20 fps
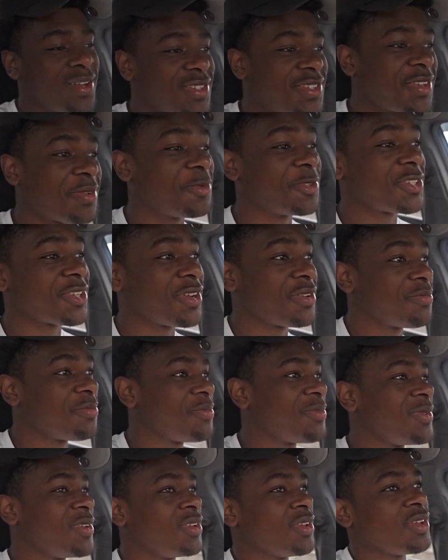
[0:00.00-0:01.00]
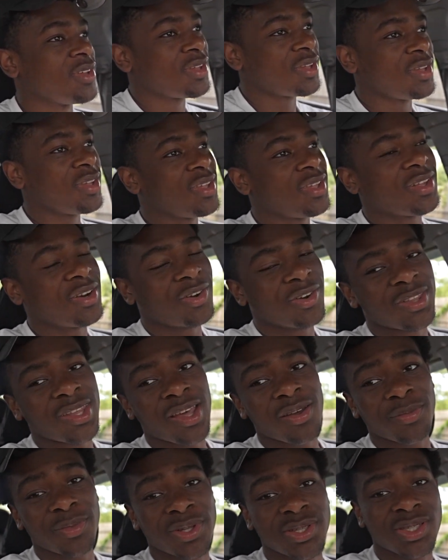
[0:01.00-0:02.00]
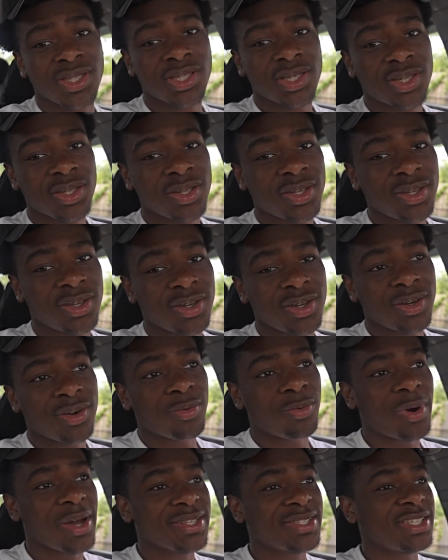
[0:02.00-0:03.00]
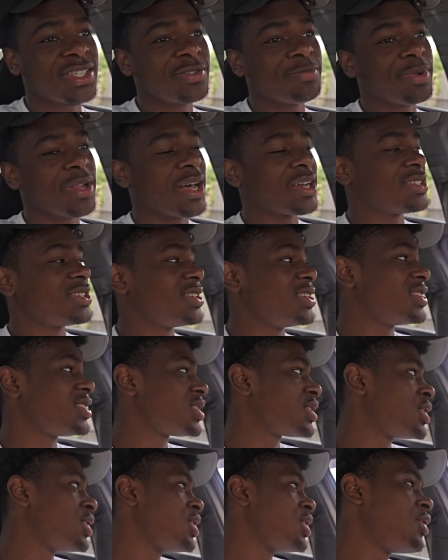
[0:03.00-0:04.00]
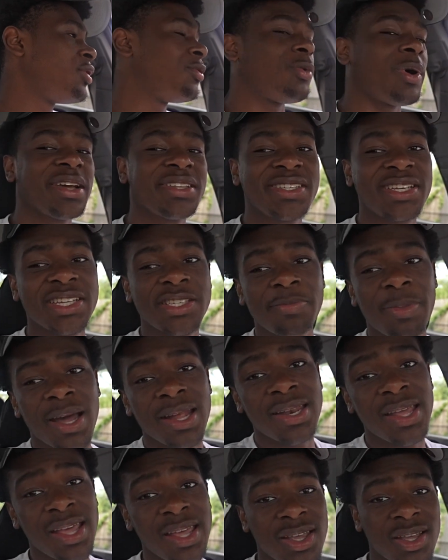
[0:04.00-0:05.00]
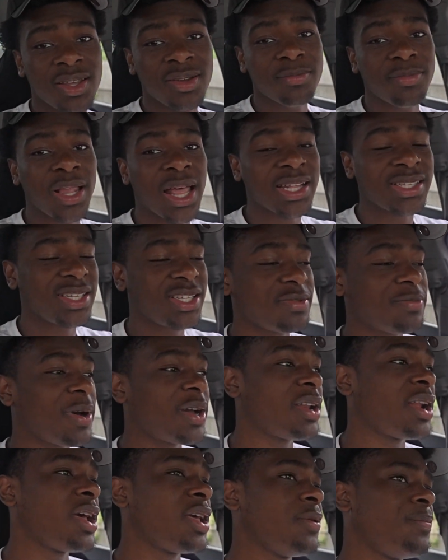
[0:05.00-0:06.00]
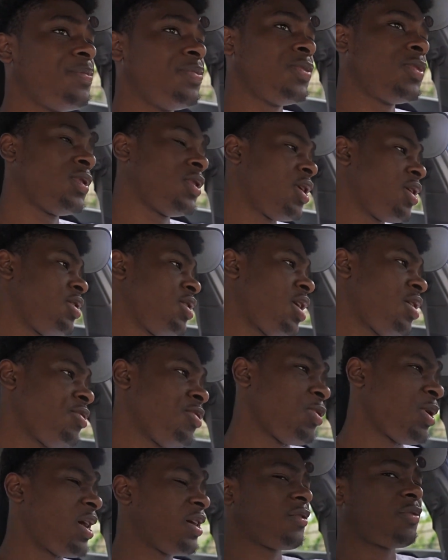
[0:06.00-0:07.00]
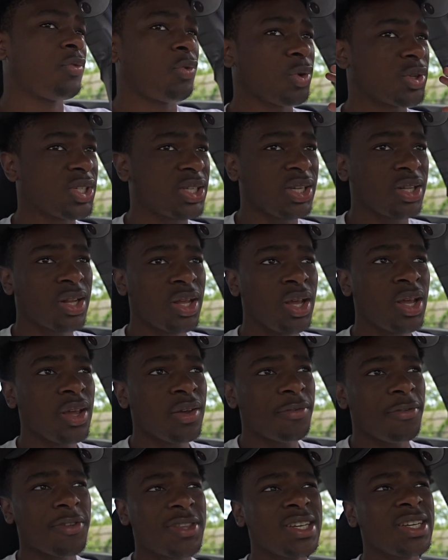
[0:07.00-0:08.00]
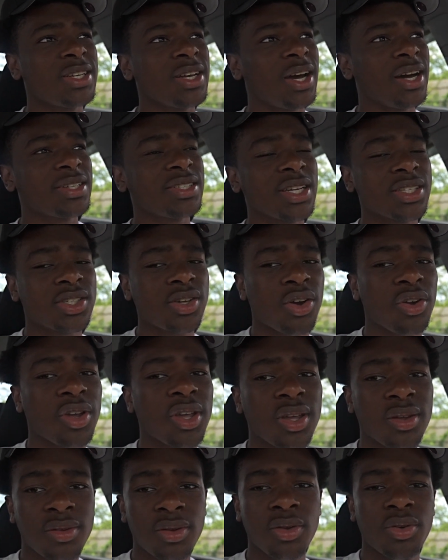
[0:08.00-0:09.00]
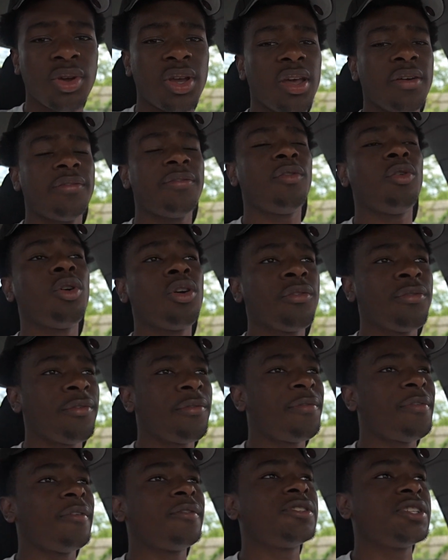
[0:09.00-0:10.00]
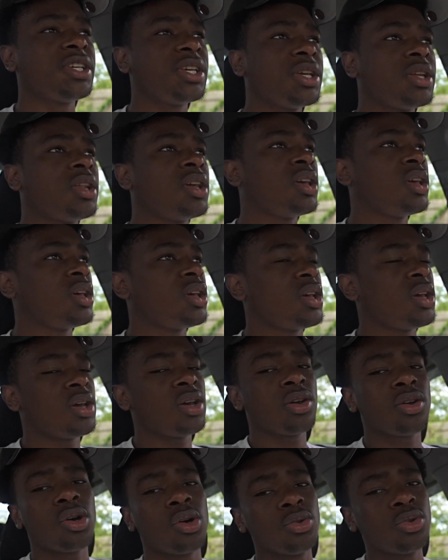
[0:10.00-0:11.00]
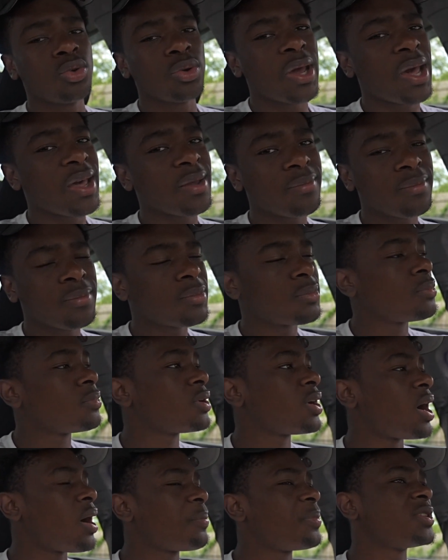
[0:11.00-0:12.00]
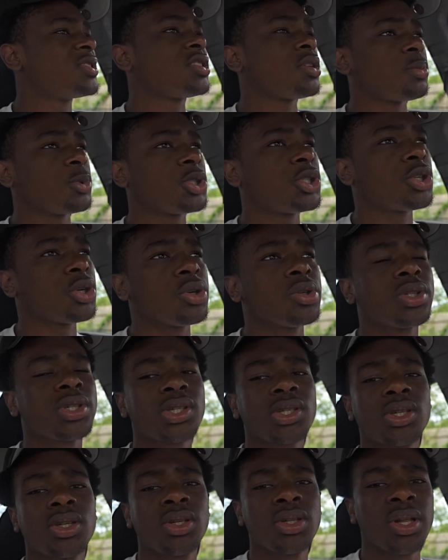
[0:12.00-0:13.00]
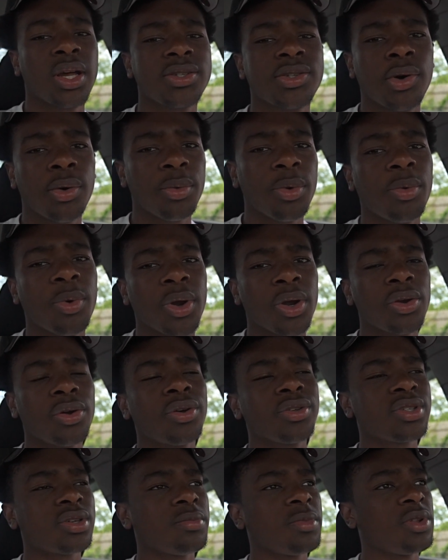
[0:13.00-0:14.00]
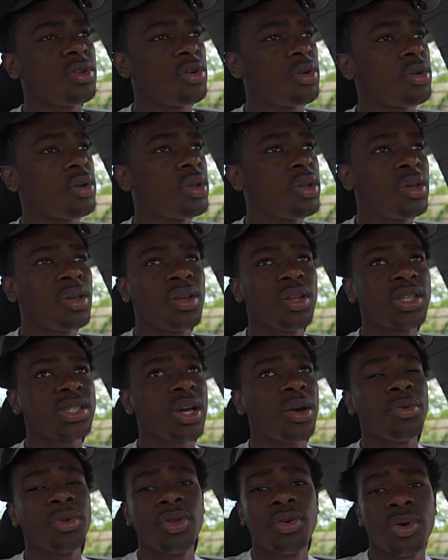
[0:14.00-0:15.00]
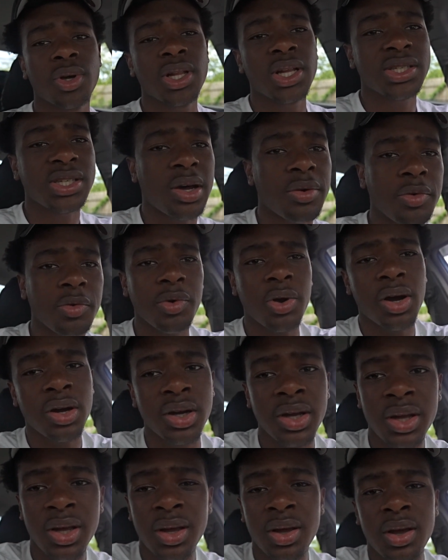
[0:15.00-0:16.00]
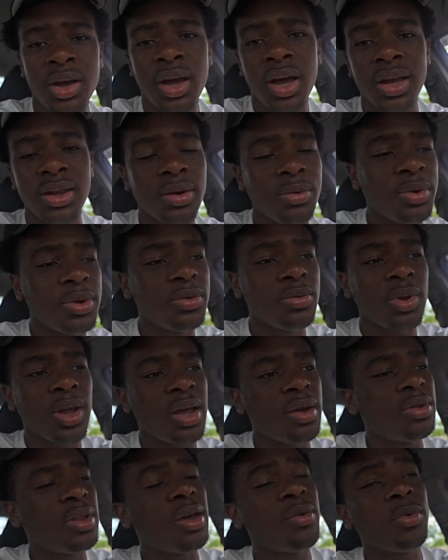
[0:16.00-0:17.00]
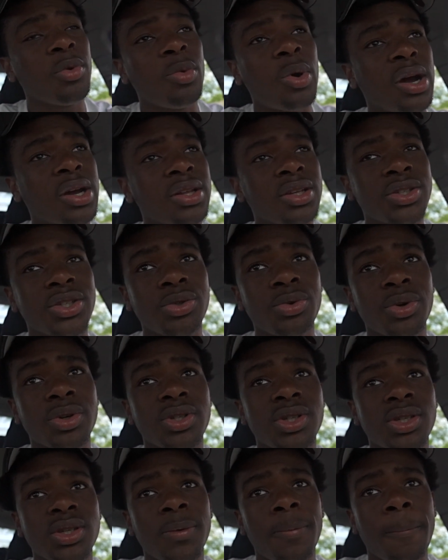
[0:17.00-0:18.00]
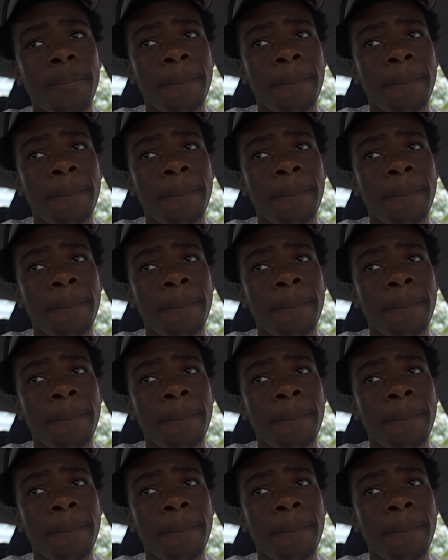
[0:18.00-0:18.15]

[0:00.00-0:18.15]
it's summertime. You know what that means white tees, black tees. White tees by day, black tees by night. You already know how we rock. 14, $15 at Target. You can get four for 15. Go do that. Cop your summer shirts. That's all we wearing all summer long. That's how we do it. That's how we rock. And then we and then we rocking the shorts.